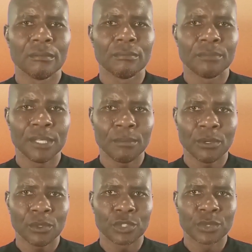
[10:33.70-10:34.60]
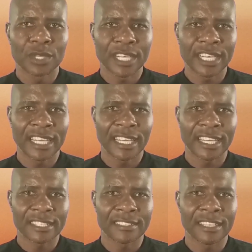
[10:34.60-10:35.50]
People should
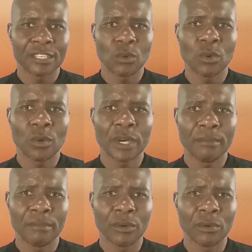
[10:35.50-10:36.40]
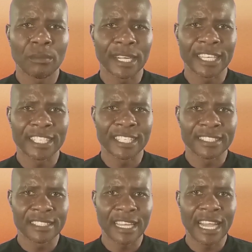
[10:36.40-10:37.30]
realize that all number
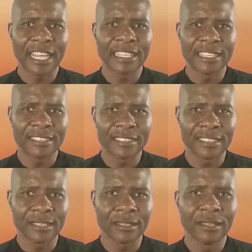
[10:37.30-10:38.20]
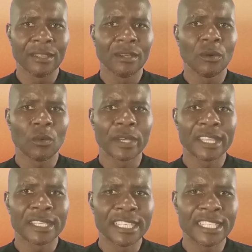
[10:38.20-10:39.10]
operations are easy
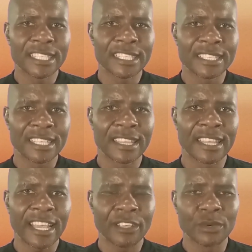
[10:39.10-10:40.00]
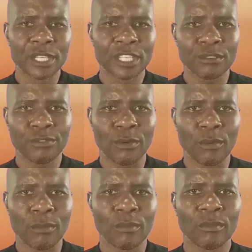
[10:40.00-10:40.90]
with digits in their unit
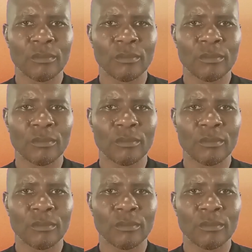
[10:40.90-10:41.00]
form.